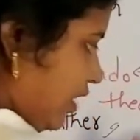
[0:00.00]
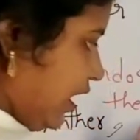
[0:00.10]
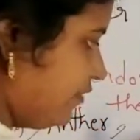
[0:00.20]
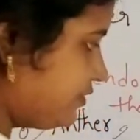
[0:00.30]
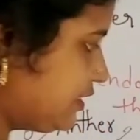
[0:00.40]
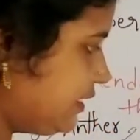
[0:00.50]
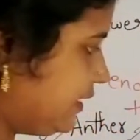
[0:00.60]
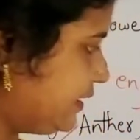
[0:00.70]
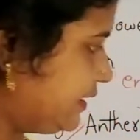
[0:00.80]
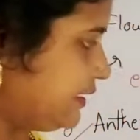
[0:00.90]
After
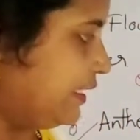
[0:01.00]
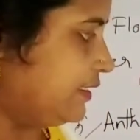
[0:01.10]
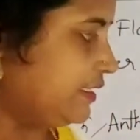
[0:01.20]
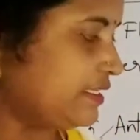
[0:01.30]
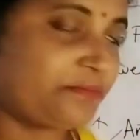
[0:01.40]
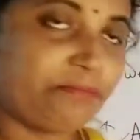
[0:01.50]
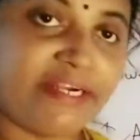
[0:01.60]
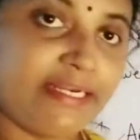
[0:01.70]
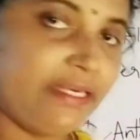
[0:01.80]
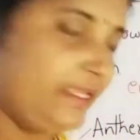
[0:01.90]
that it contains
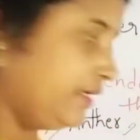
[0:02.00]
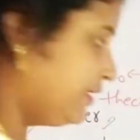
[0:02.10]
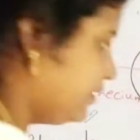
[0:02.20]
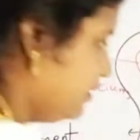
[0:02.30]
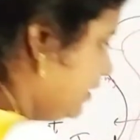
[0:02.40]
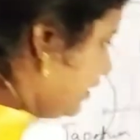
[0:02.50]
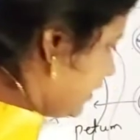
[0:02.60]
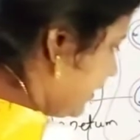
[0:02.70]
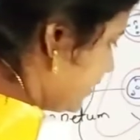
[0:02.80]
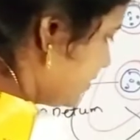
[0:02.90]
middle layer.
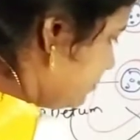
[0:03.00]
It is